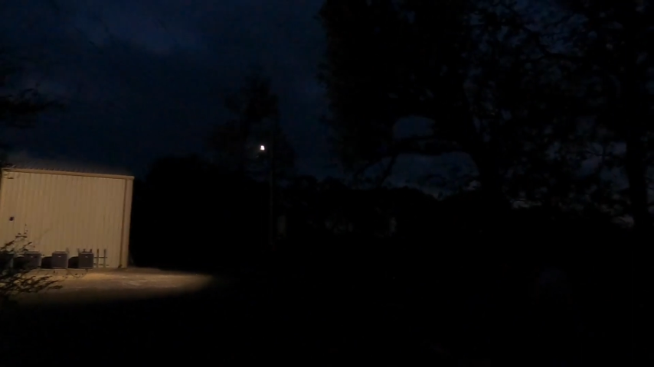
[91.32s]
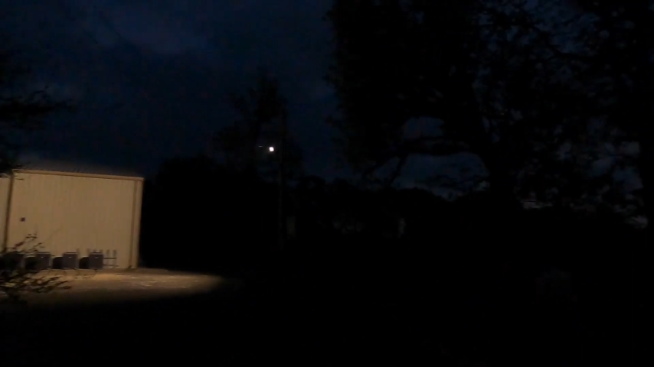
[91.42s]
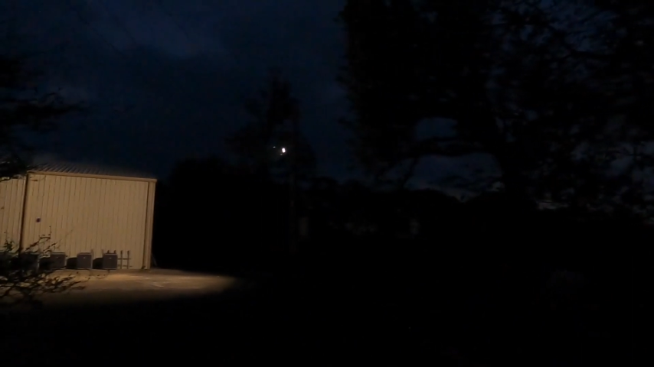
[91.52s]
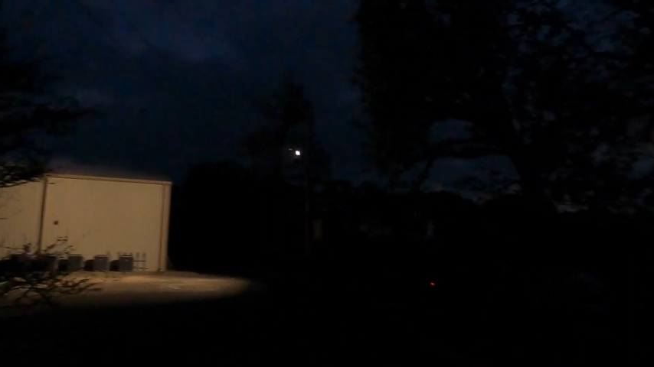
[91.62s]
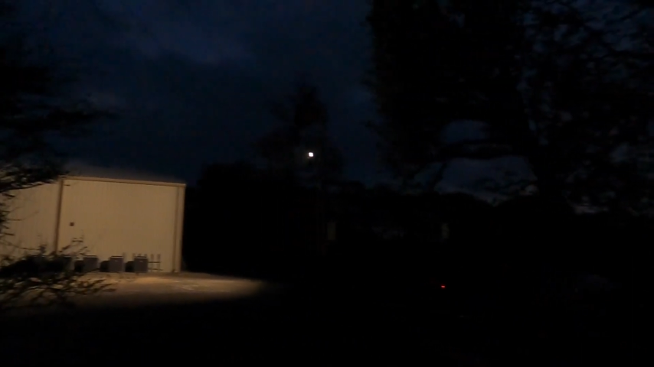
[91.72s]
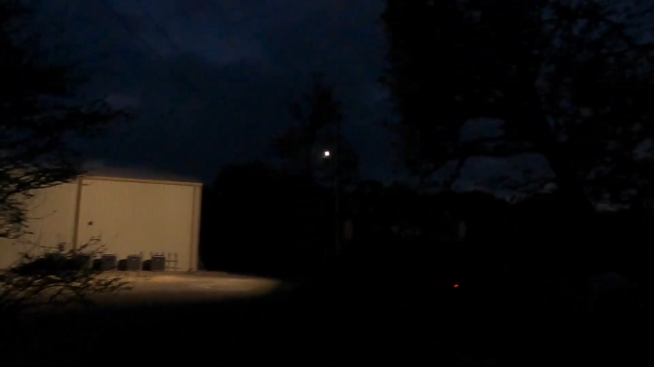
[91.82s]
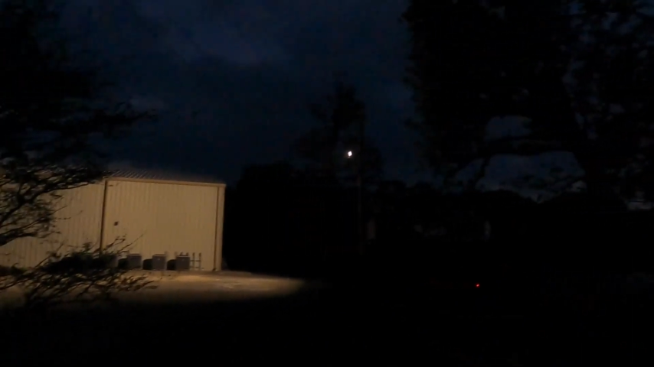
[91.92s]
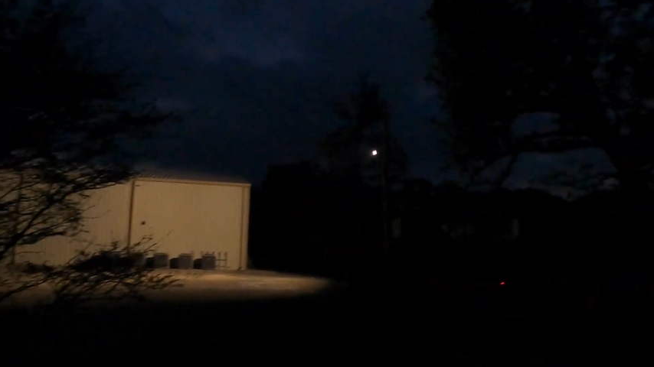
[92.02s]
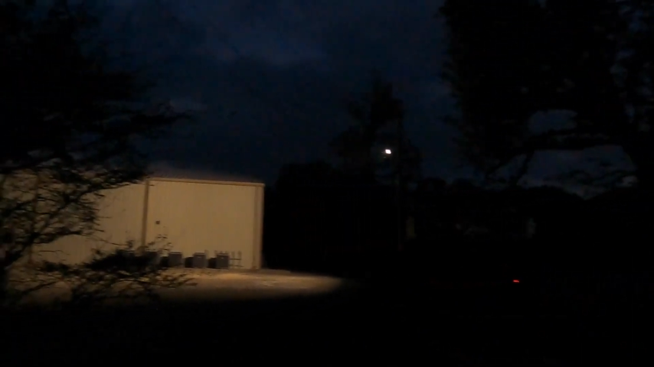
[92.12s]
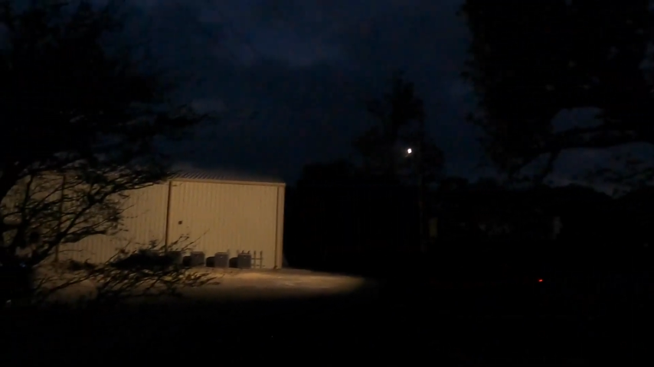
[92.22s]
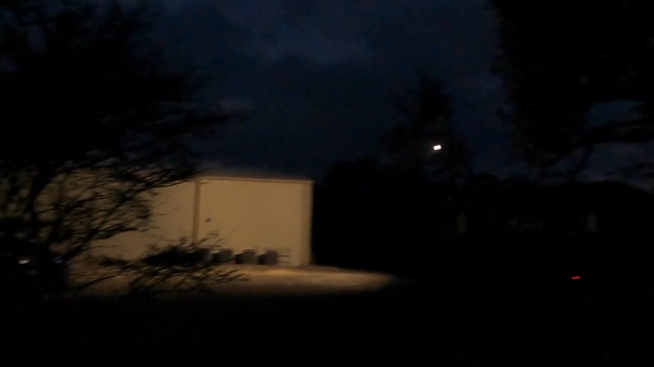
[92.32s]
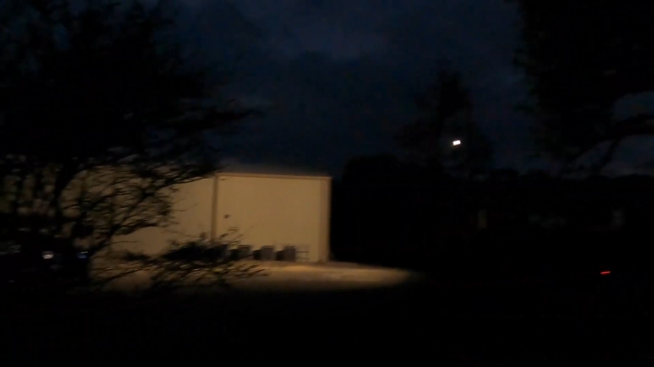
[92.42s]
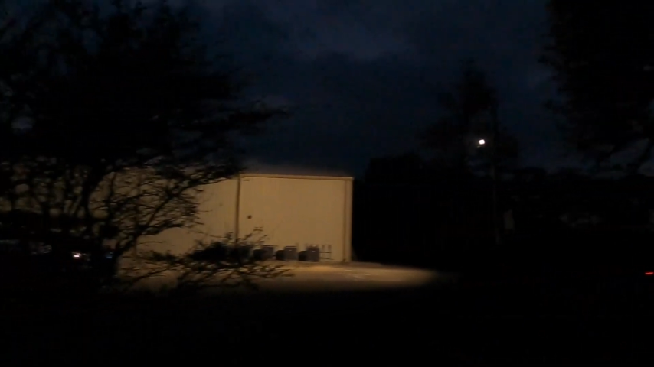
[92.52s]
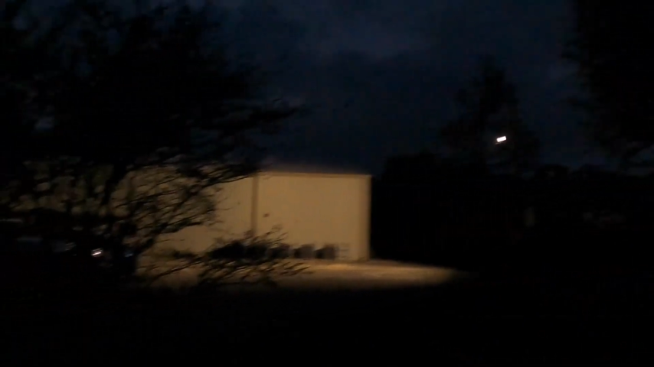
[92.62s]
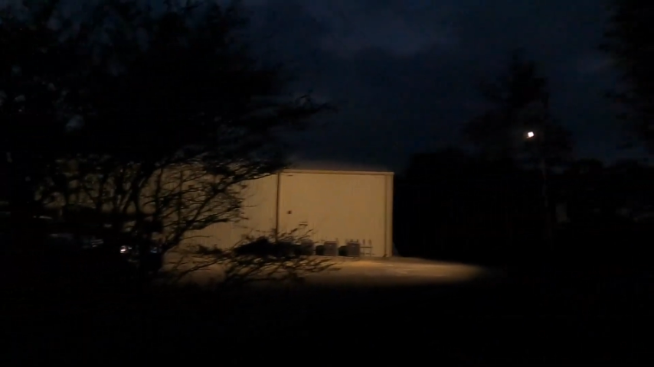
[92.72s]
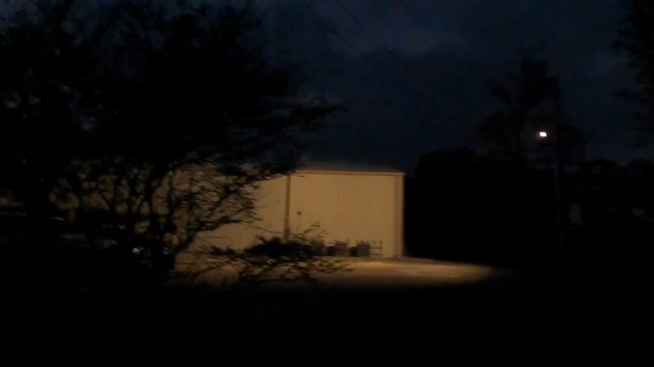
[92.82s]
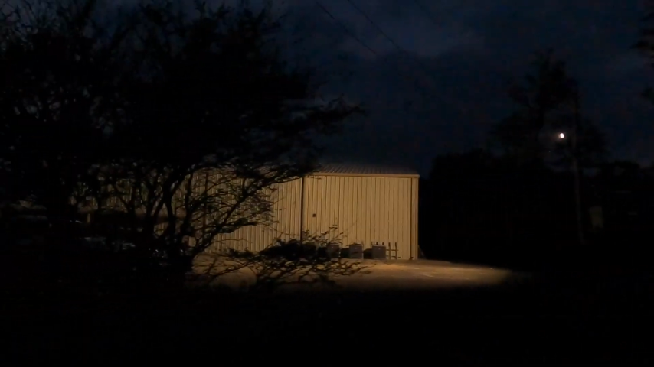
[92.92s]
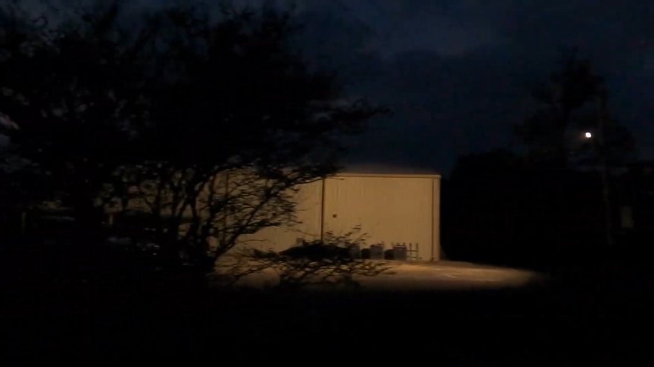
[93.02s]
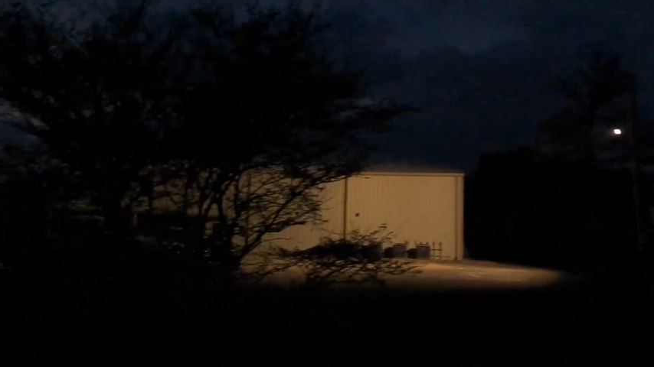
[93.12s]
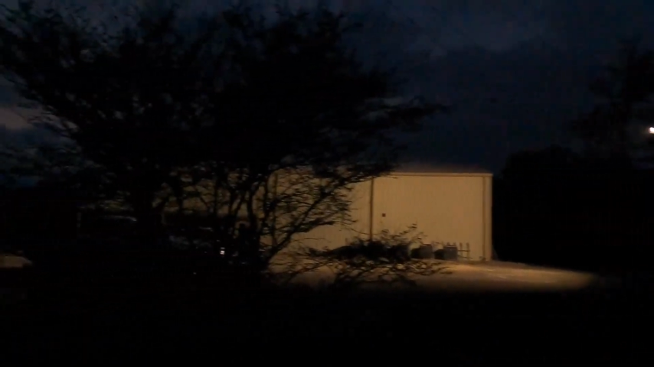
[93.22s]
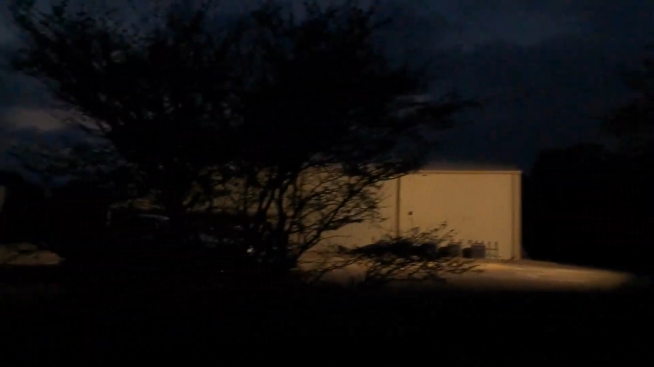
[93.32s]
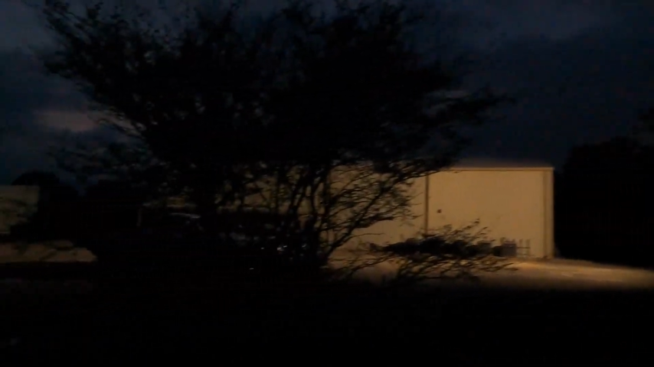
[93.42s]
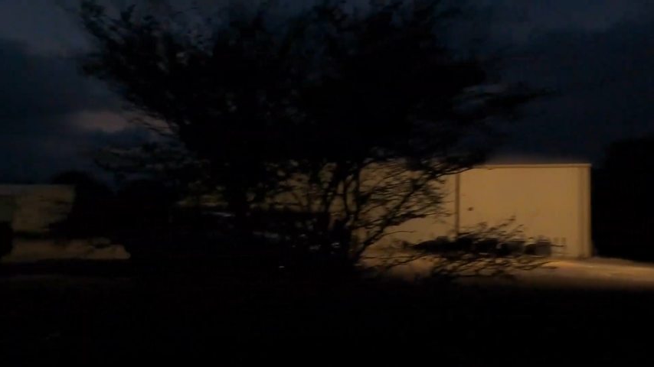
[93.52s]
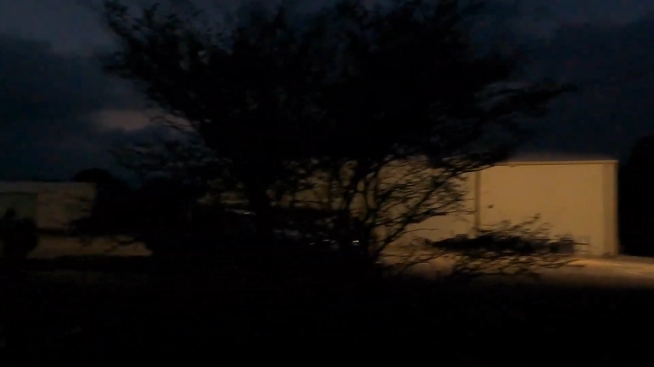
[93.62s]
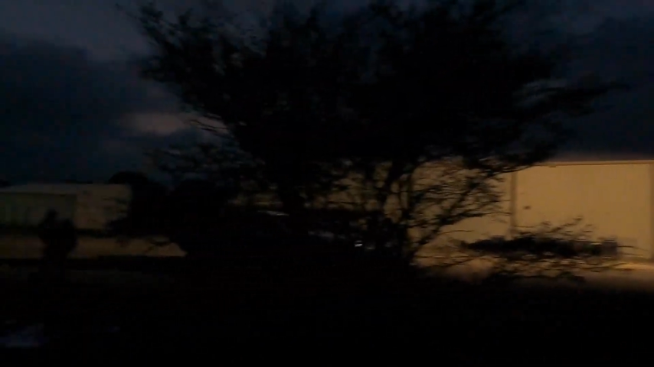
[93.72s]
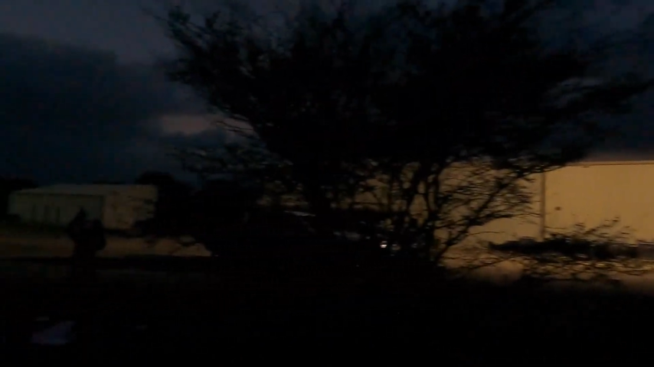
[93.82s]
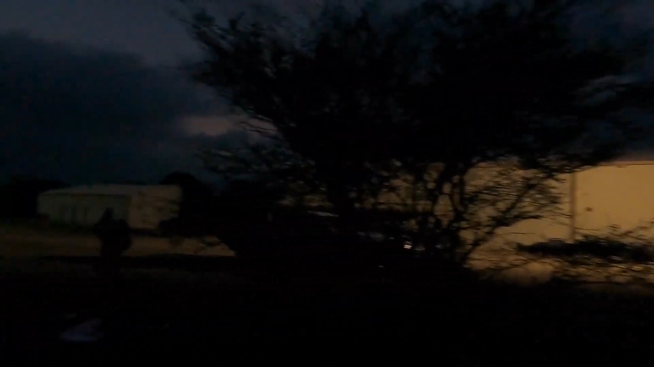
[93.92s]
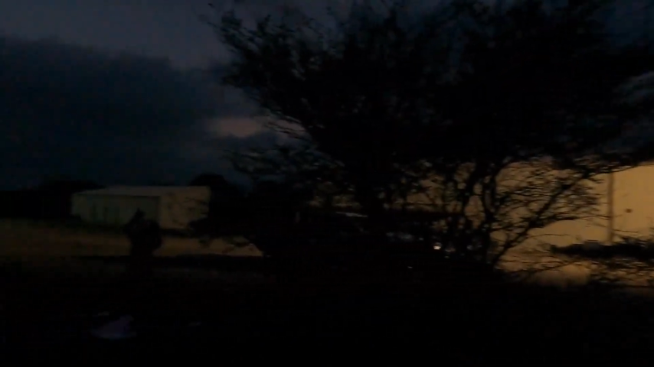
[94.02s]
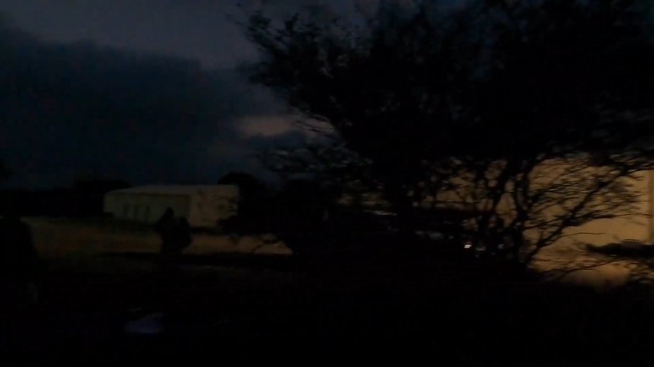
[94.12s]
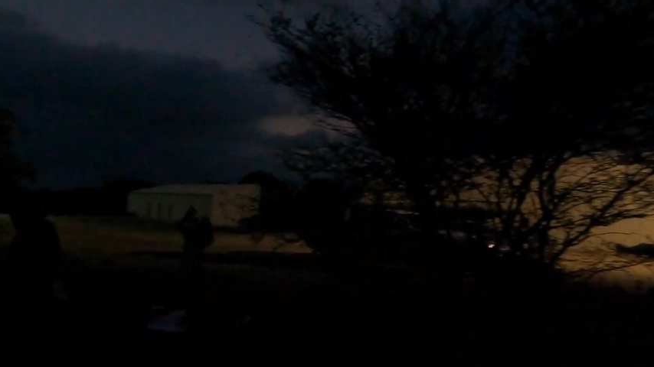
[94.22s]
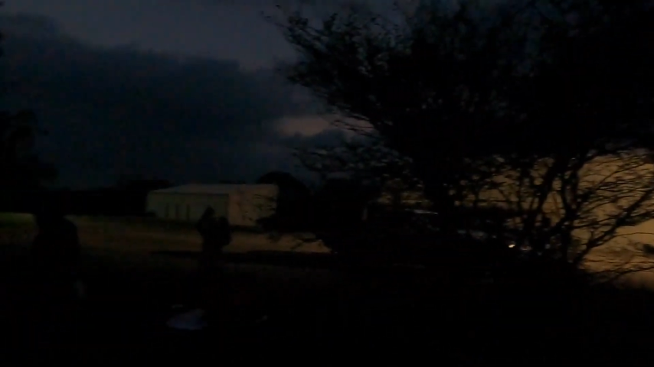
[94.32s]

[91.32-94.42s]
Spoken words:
Nobody's mouth can be seen.